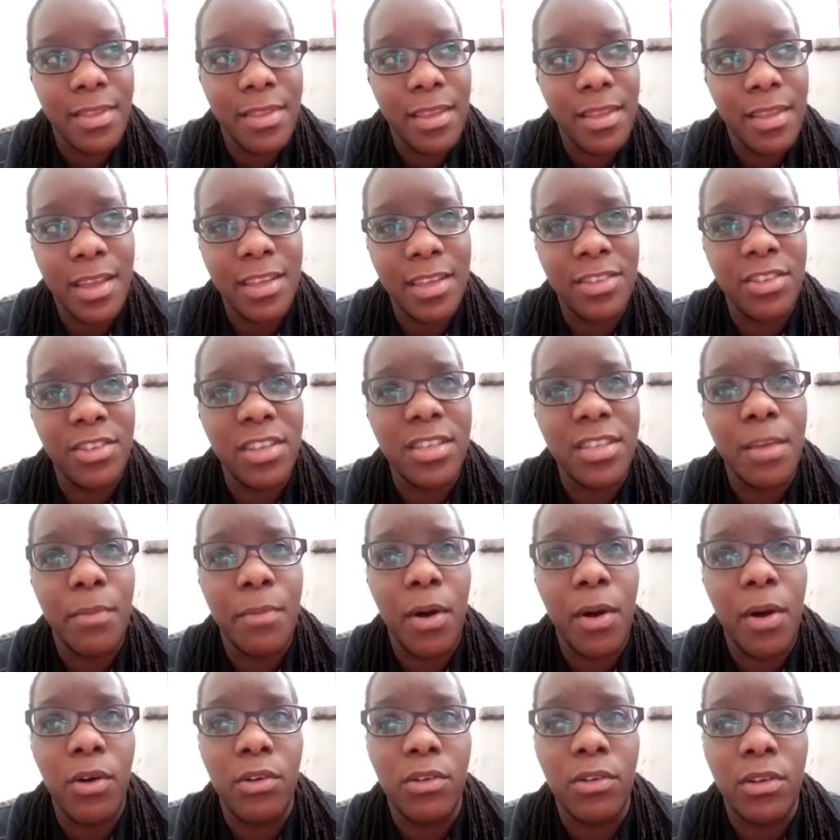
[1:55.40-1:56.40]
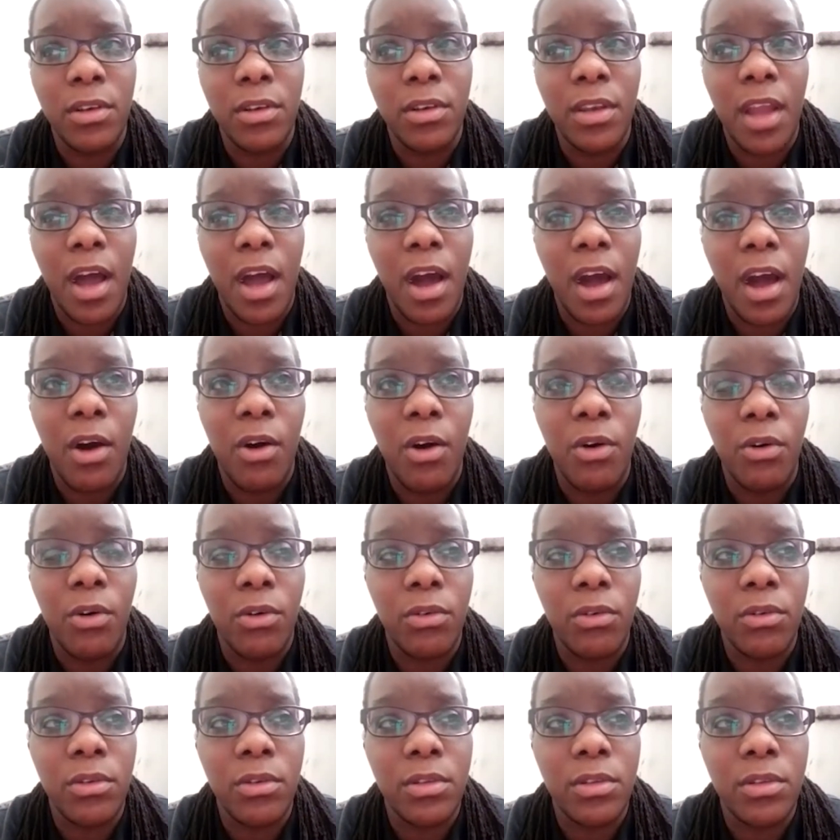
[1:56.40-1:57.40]
just about now
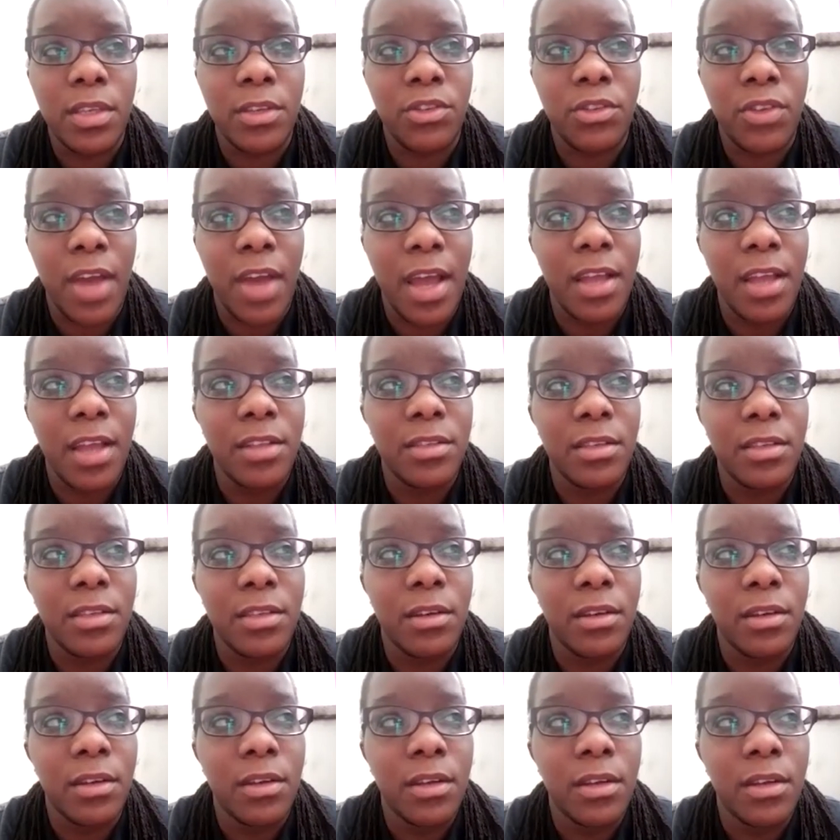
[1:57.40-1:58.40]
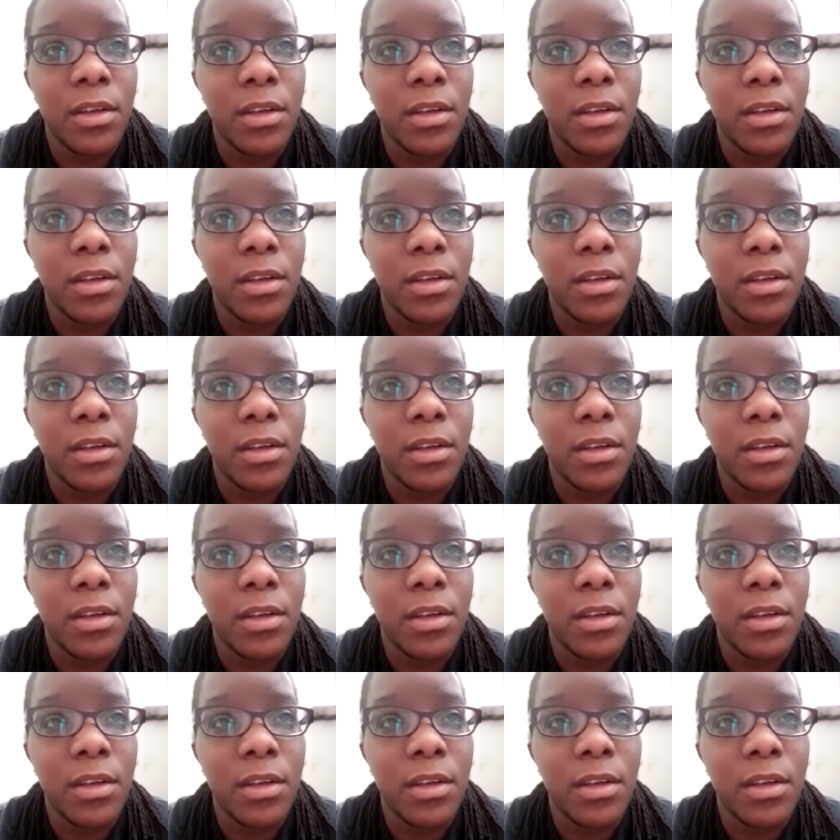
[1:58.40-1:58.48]
trying to